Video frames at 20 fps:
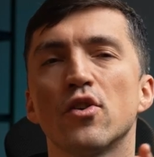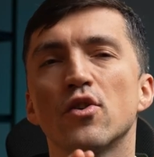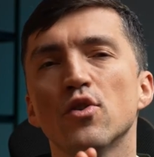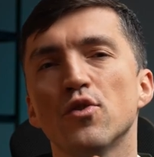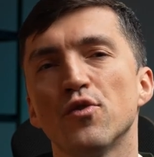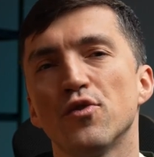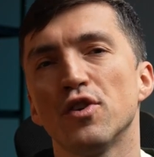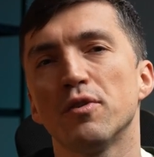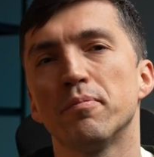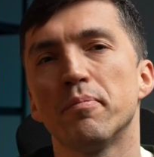good
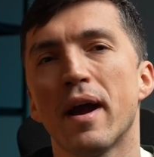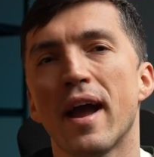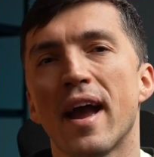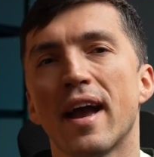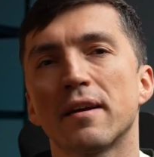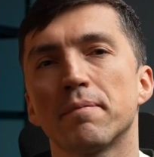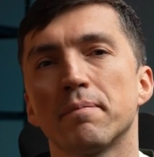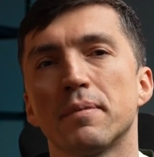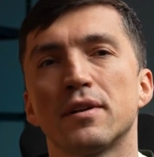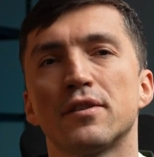
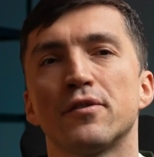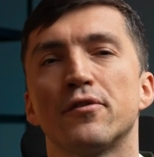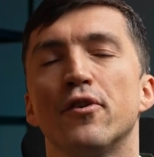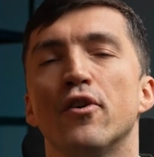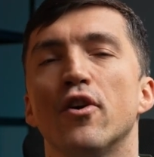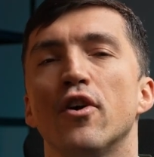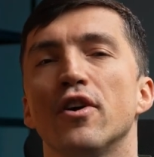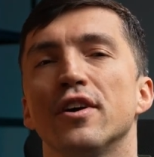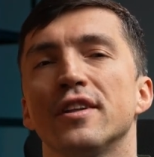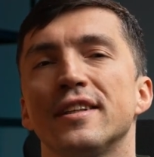feedback,
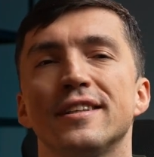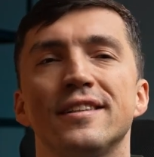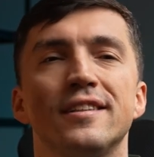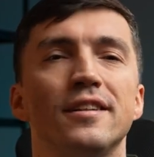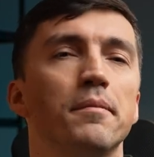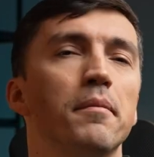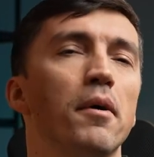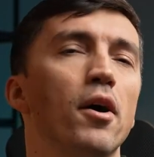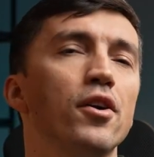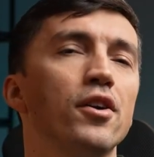portfolio,
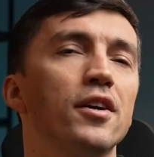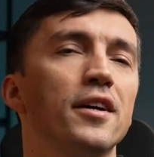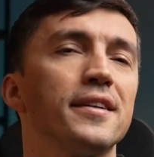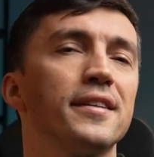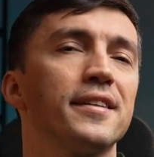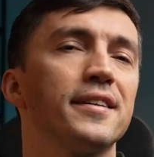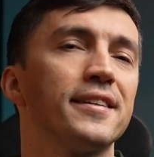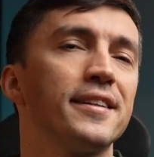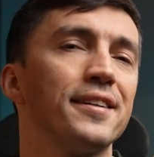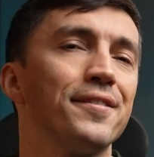testimonial,
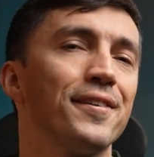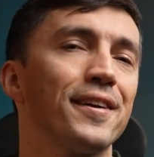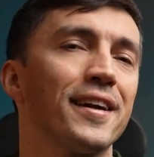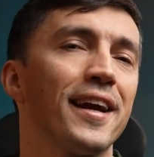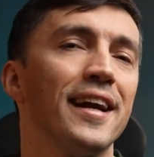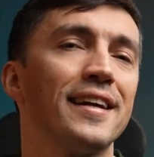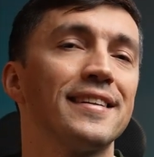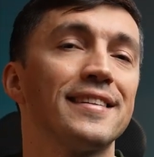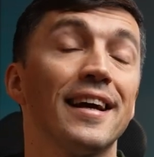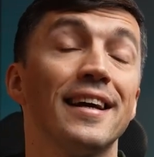
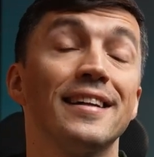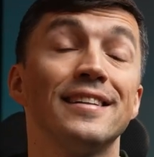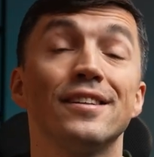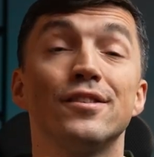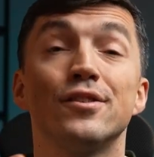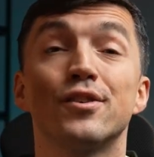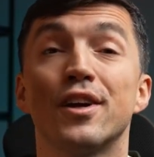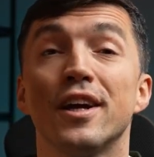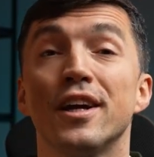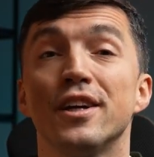certificates and
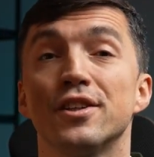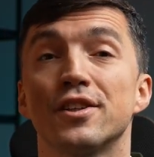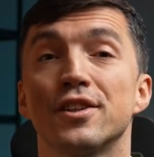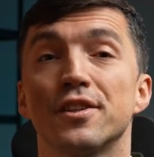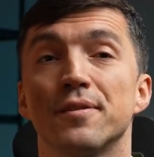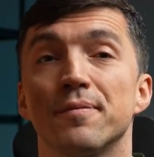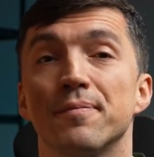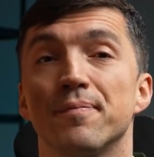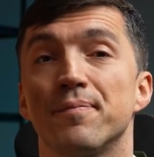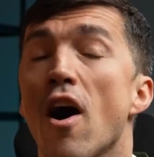education.
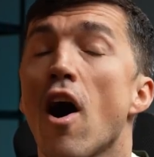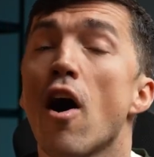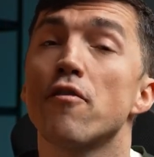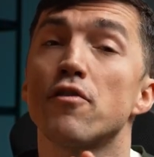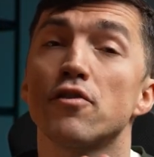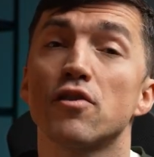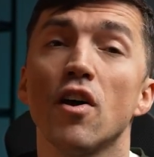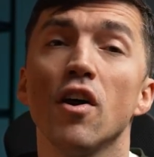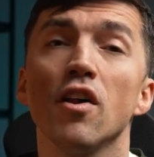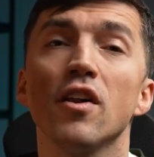
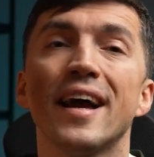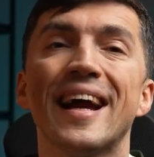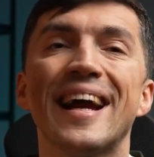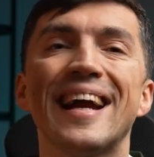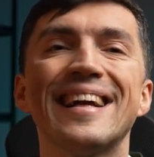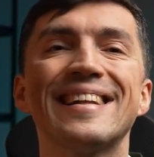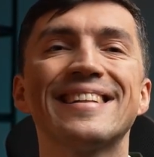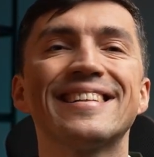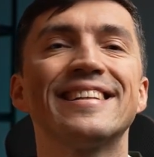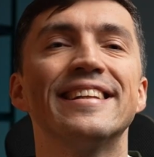Overall,
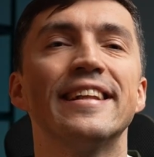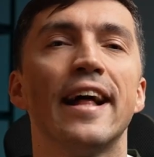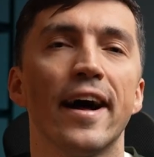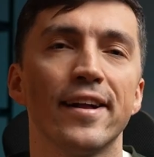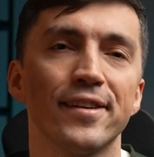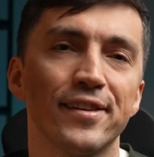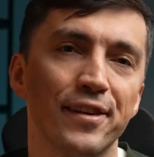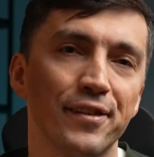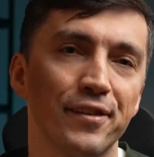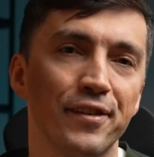it's
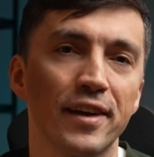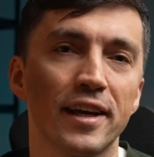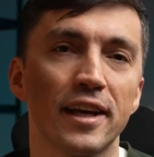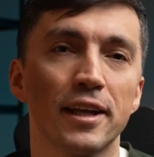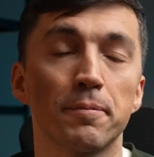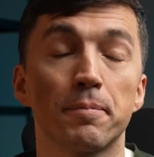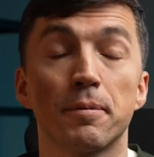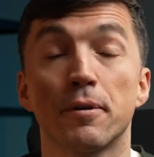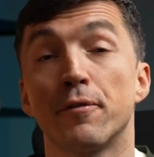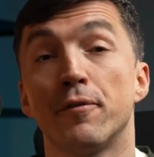not the
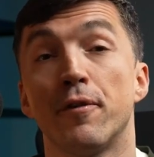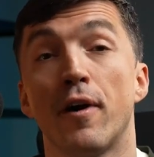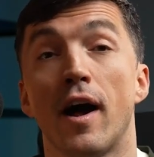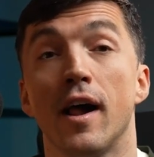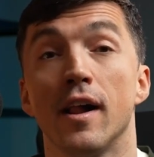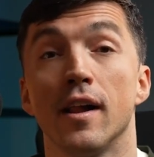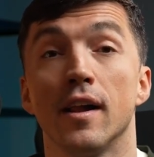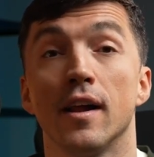weakest profile,